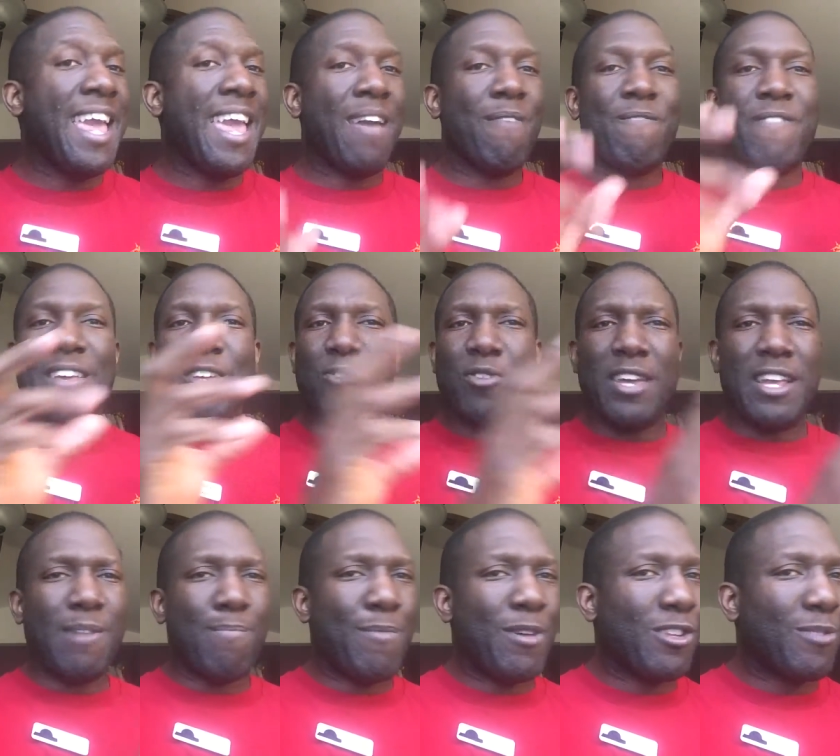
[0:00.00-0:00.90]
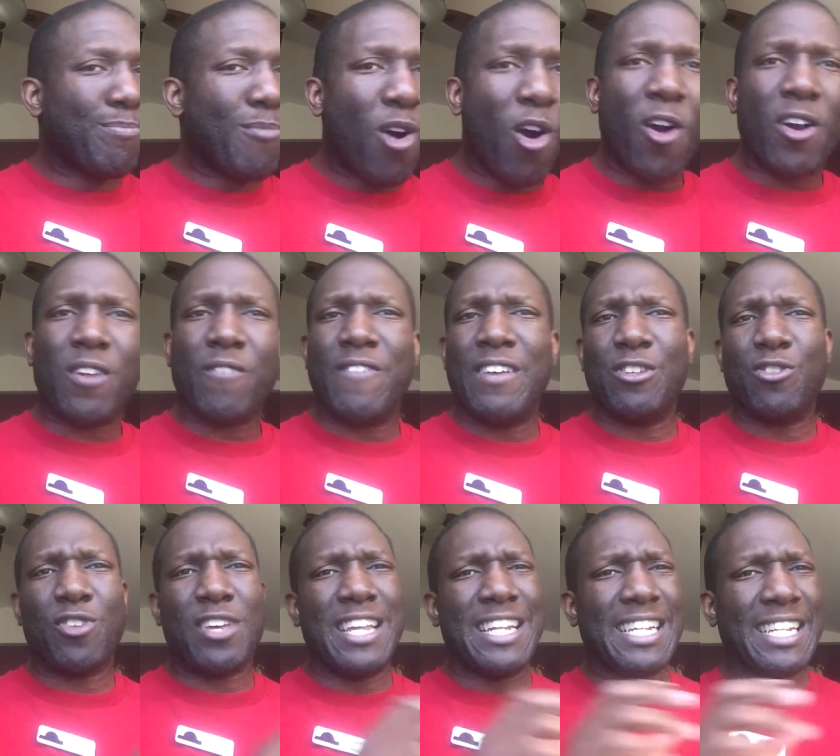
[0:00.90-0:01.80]
And things are getting mismarked,
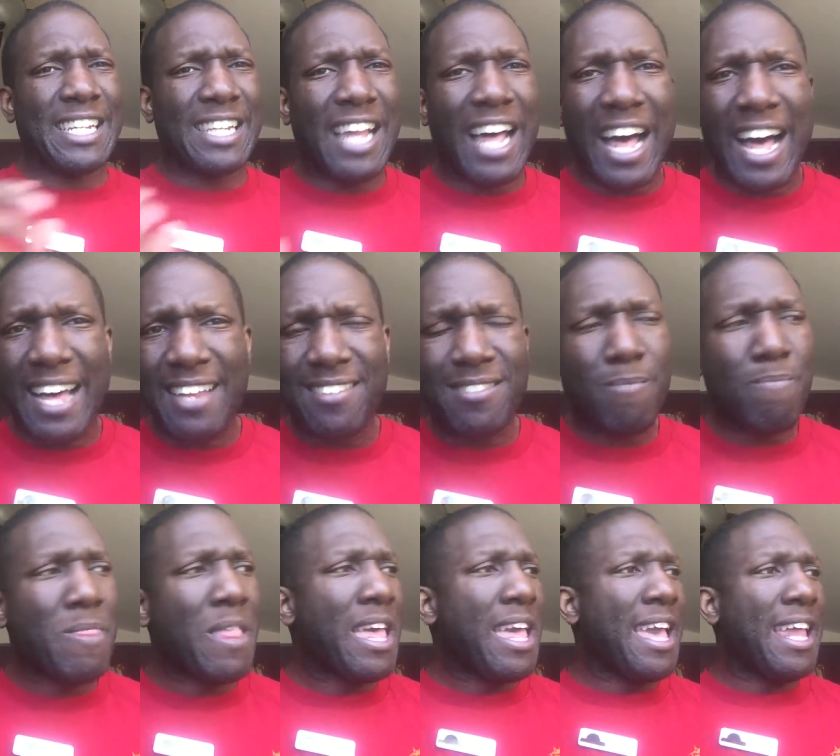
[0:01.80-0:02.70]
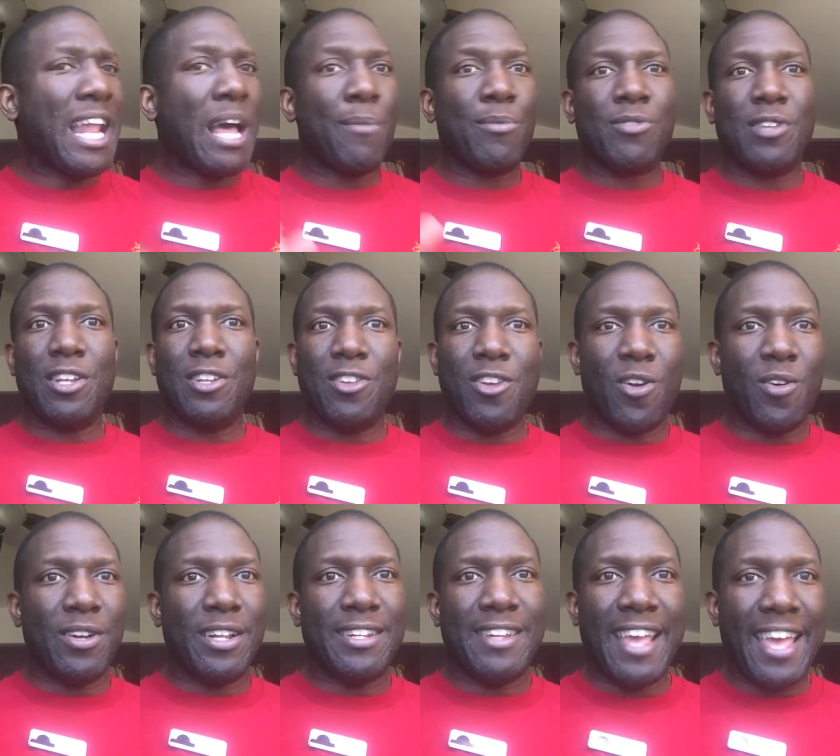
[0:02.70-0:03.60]
things are getting lost. And I'm sitting
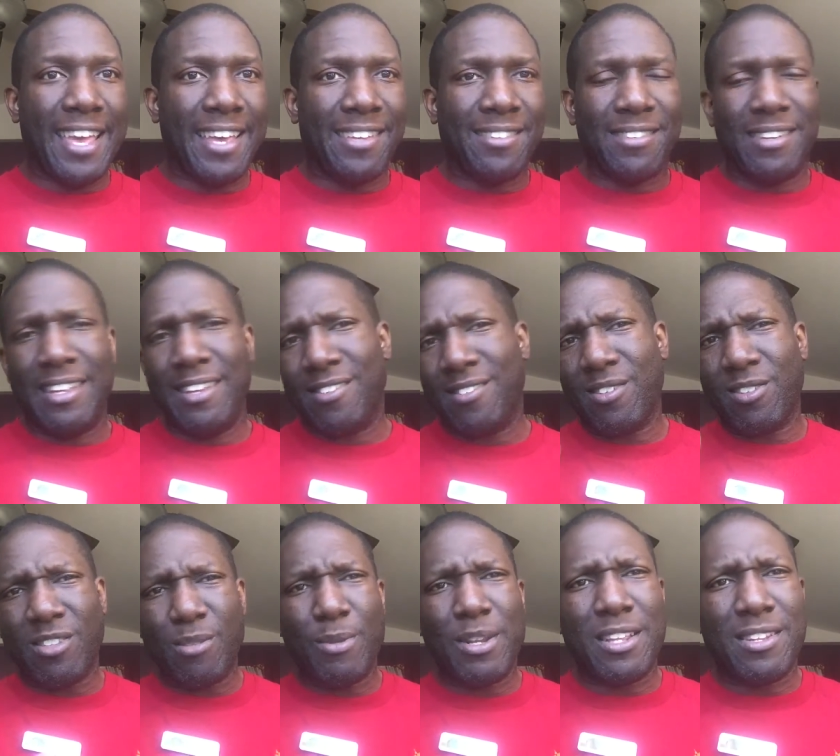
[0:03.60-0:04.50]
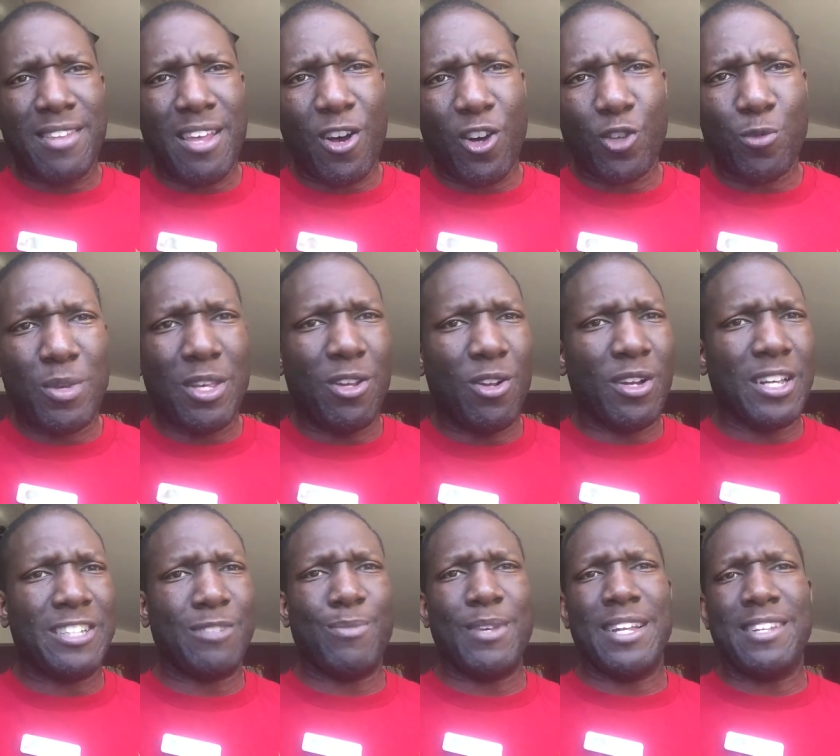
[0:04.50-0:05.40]
there in the daze. And then so somebody tells me,
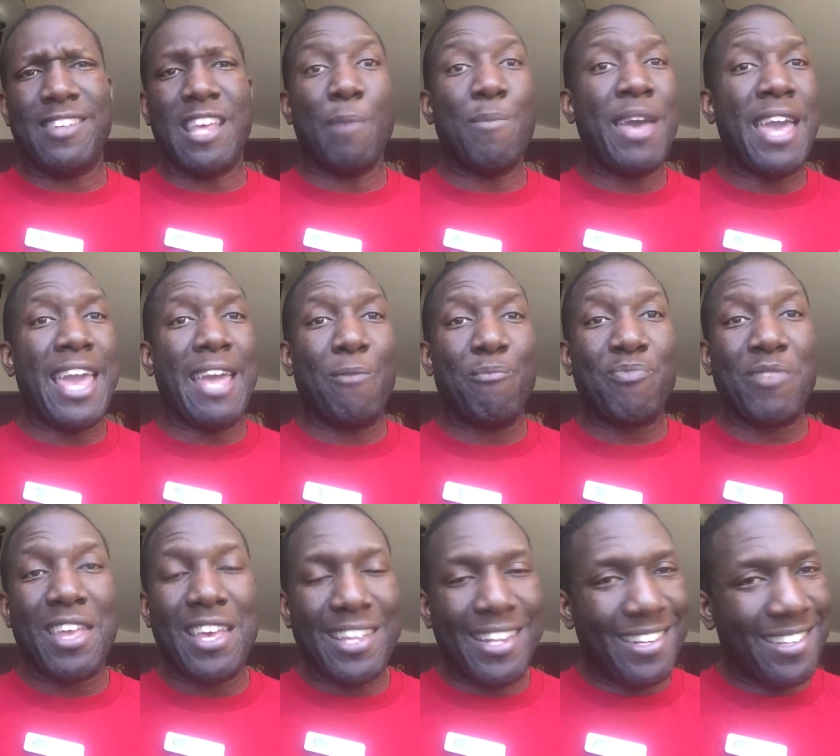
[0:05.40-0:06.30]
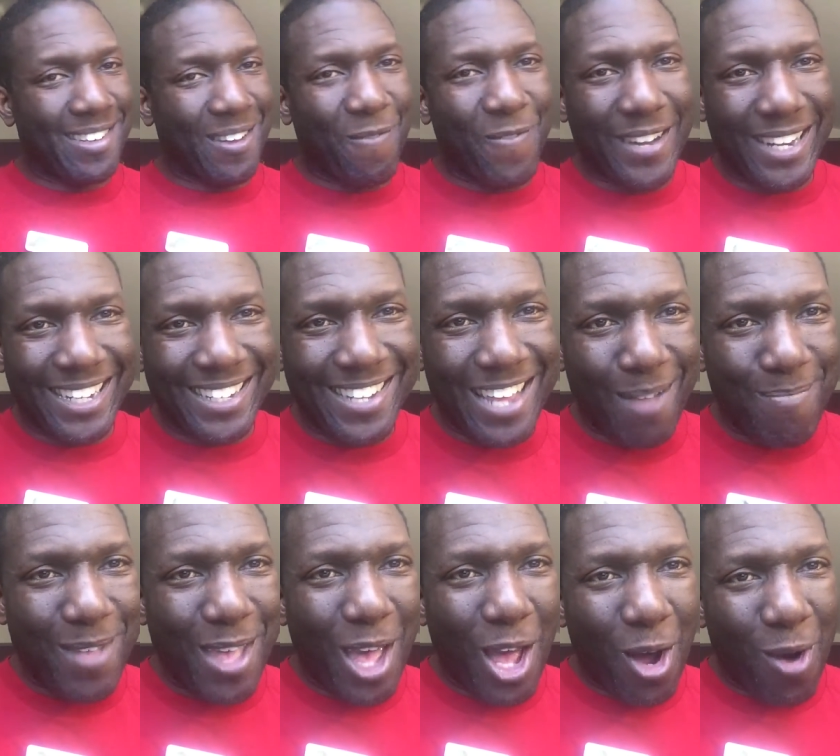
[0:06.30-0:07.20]
gives me a tip. Hey, this is a funny
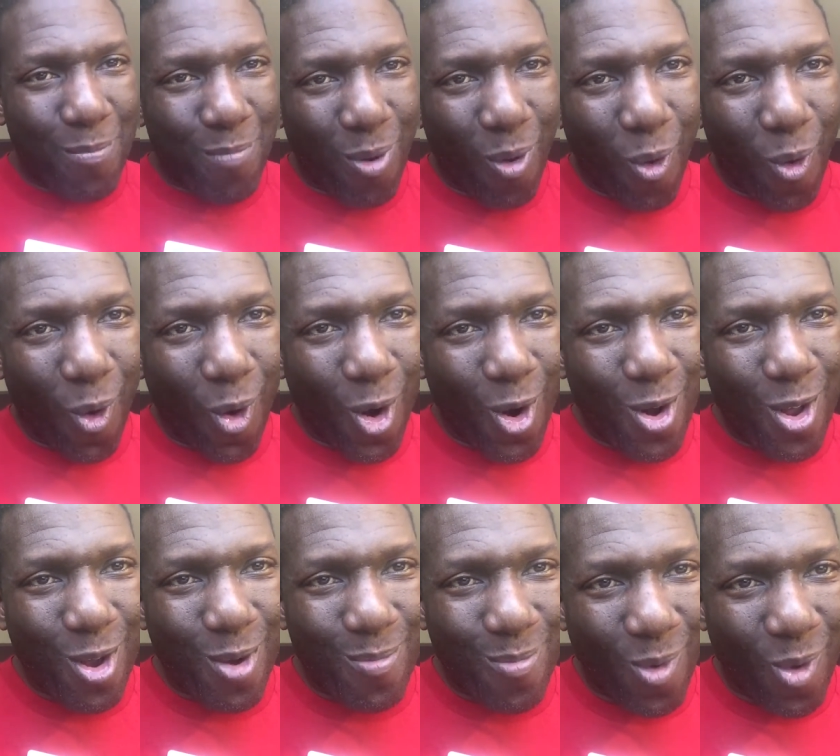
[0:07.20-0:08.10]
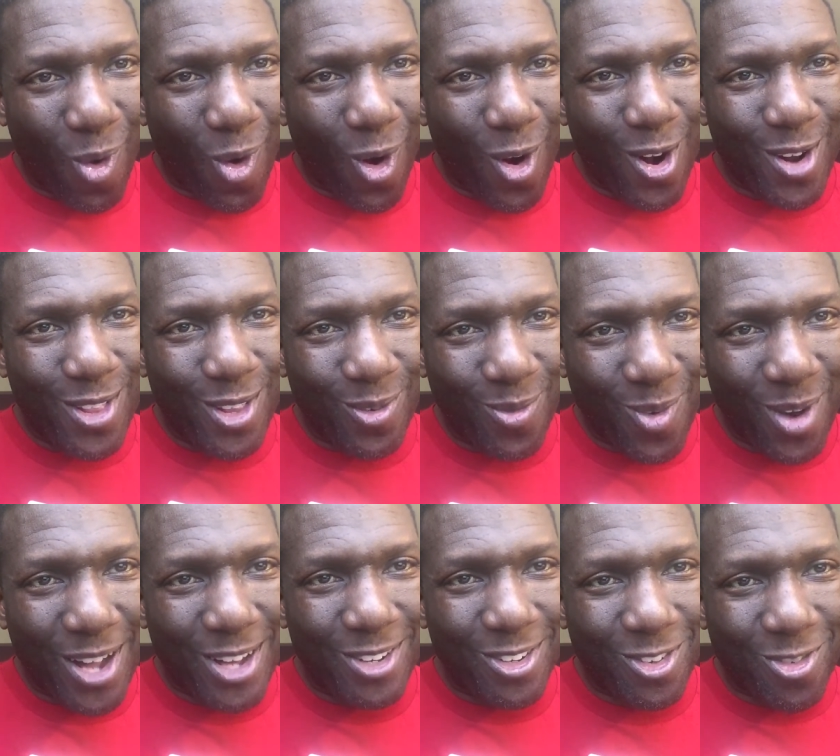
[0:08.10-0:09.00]
tip. Pour more than
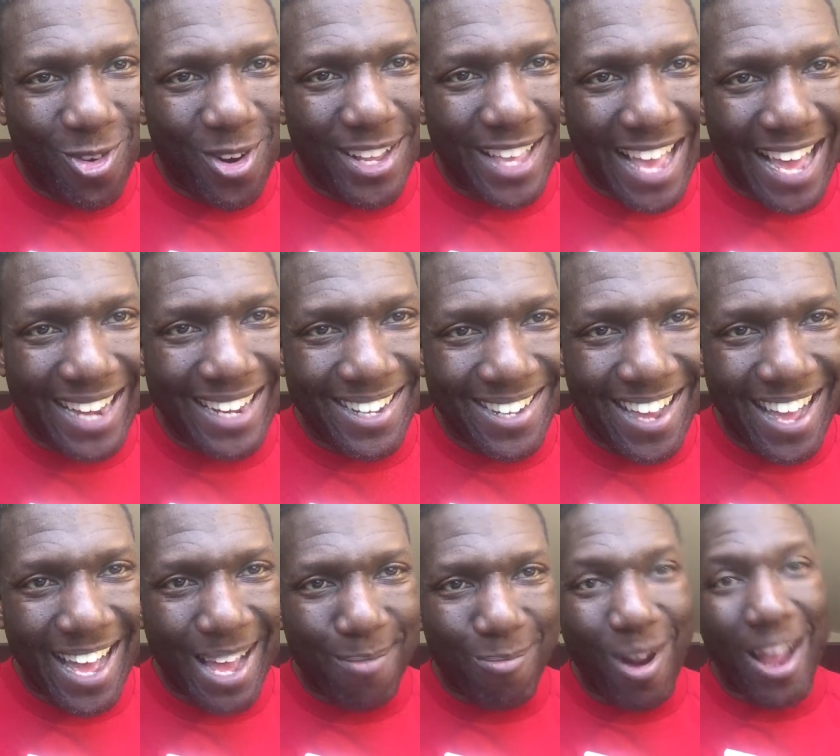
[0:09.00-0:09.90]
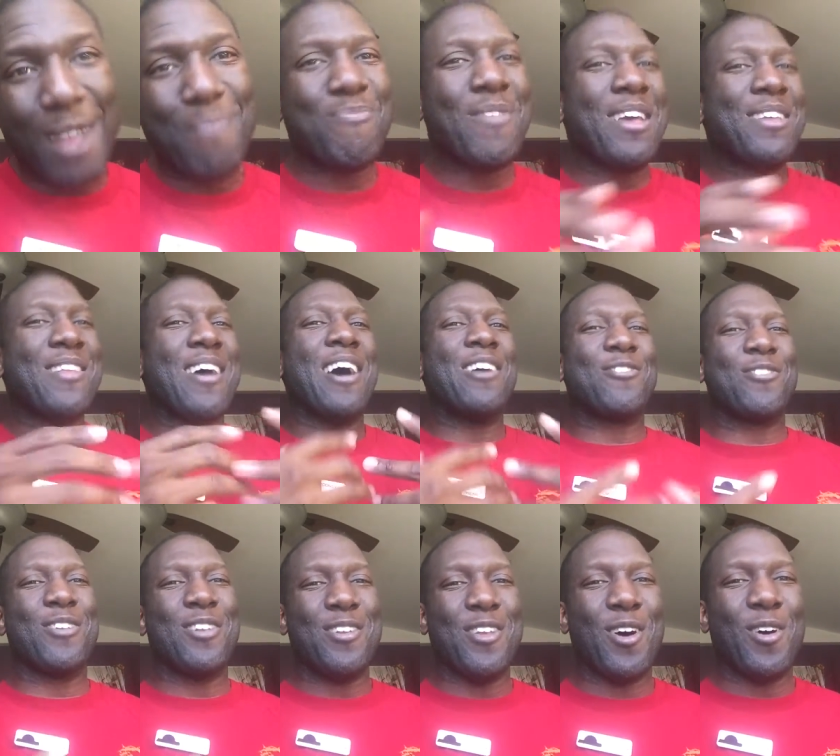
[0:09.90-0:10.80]
one drink at a time, right? Now, I
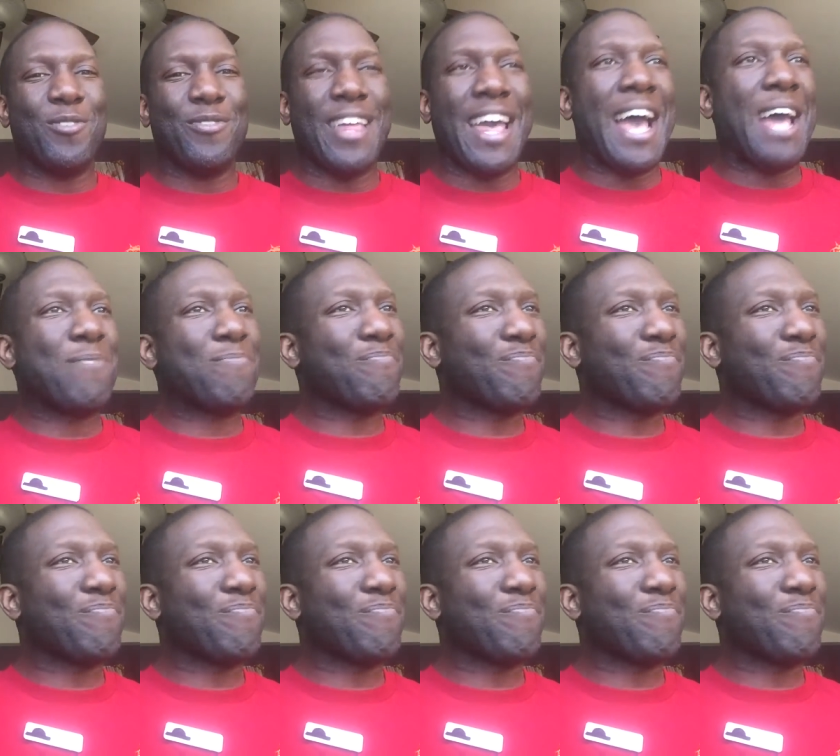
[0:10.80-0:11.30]
should have known that.